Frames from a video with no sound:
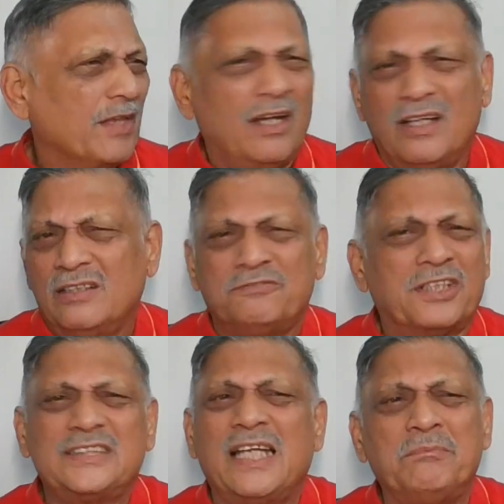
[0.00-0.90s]
For
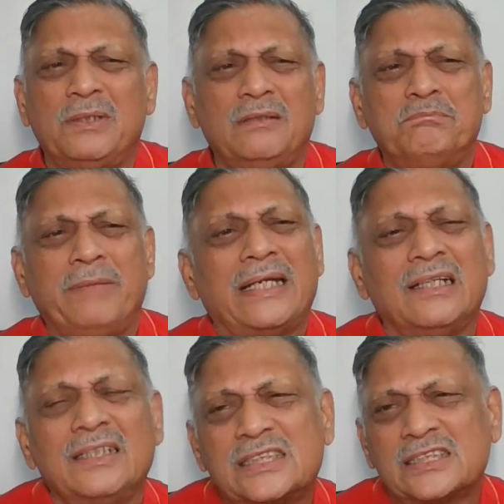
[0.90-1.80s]
example,
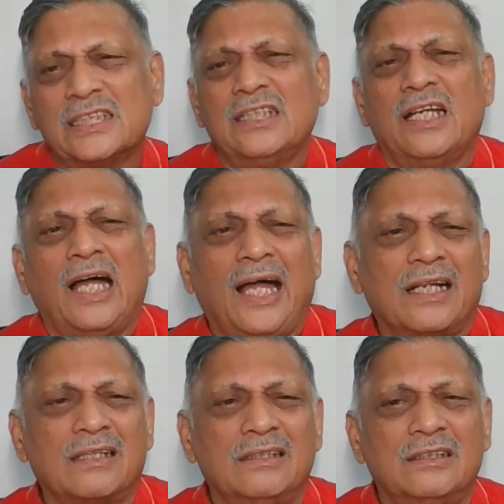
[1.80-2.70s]
metals
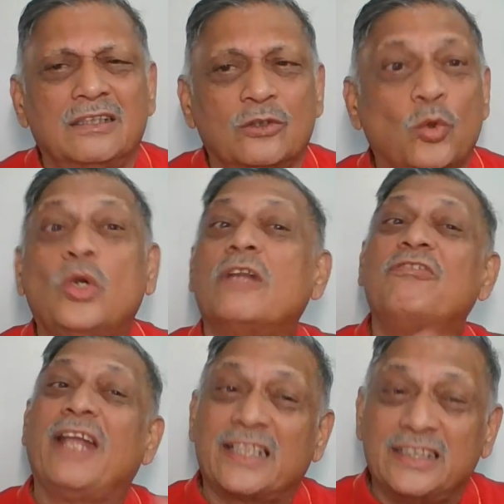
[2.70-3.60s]
are good
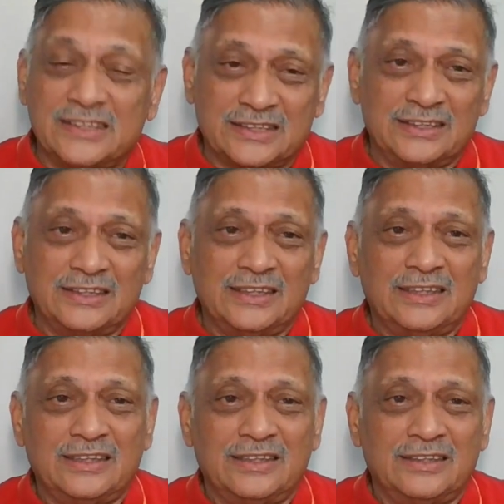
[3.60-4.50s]
reflectors.
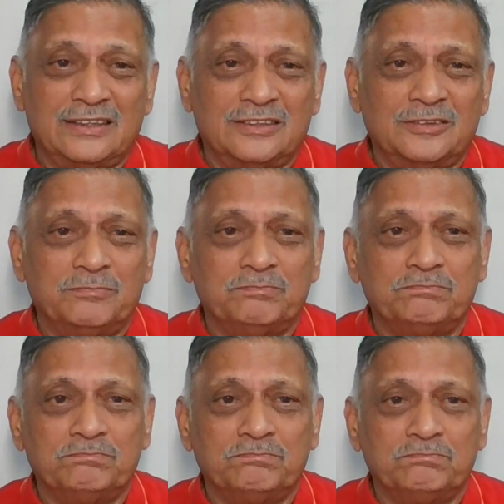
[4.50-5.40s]
Um,
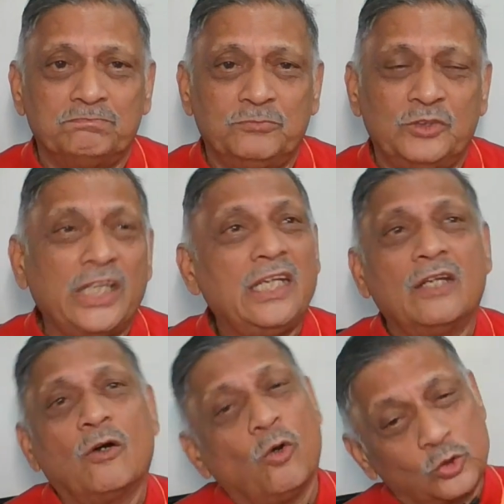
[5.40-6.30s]

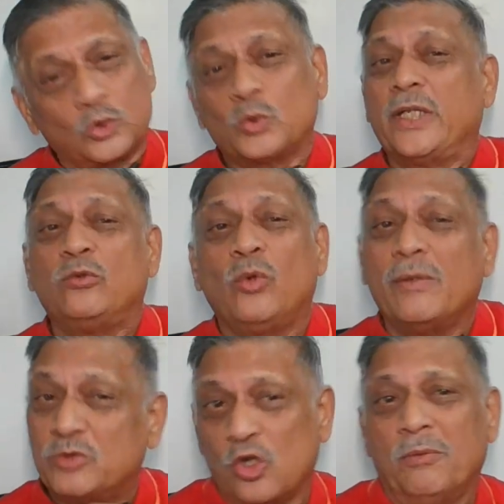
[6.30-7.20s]
they also tend to
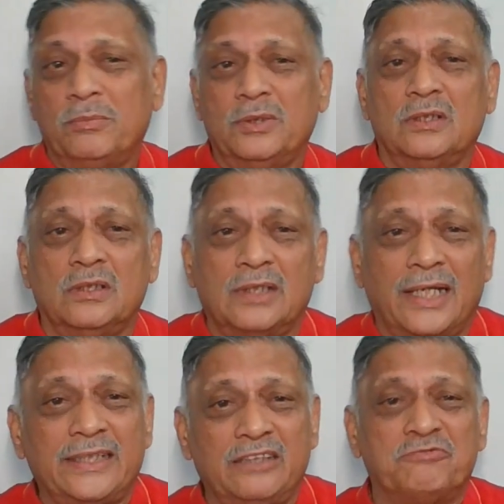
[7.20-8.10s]
absorb
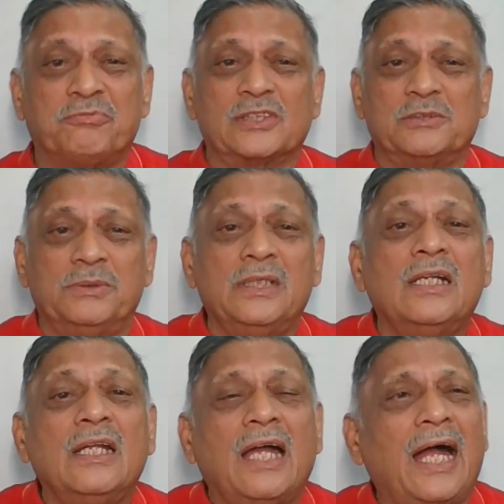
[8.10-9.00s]
light if possible,
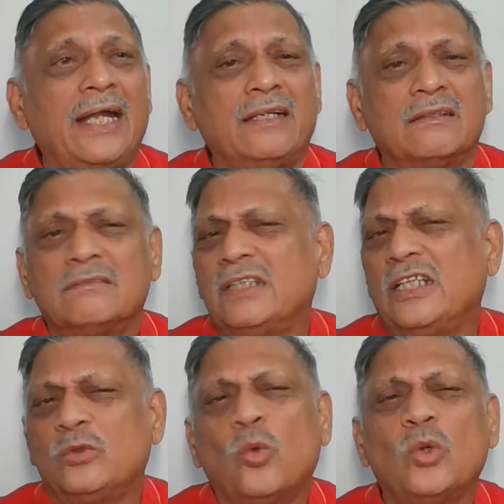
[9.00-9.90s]
and
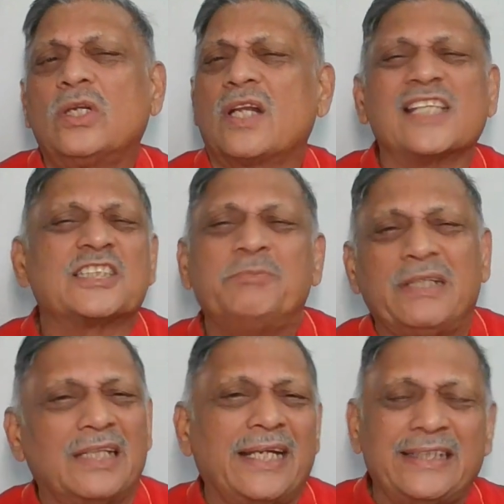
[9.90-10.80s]
they don't
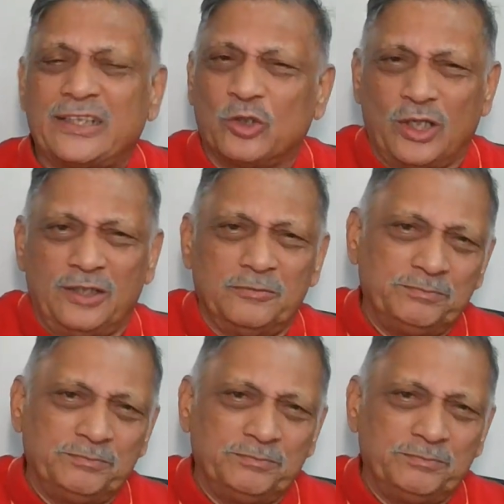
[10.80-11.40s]
transmit light at all.